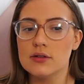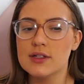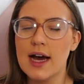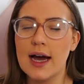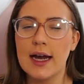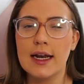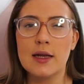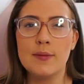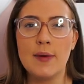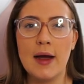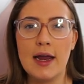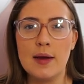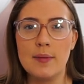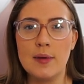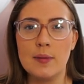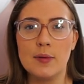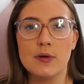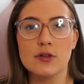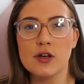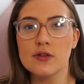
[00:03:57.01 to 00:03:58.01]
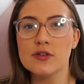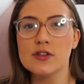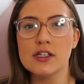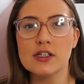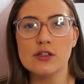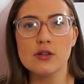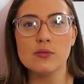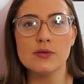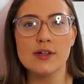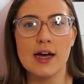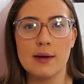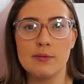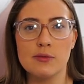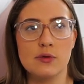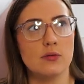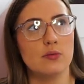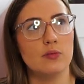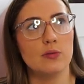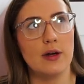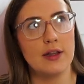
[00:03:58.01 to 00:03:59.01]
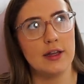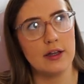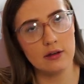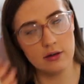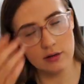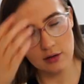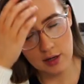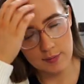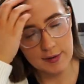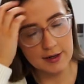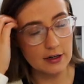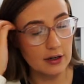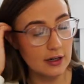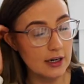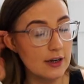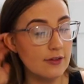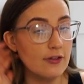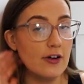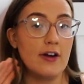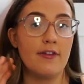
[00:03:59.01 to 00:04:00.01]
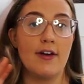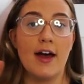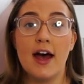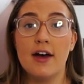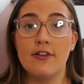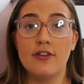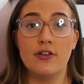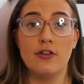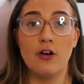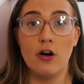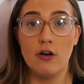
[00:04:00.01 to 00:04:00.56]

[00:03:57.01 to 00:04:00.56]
tiny baby because obviously sometimes when they, I mean you can either have a hefter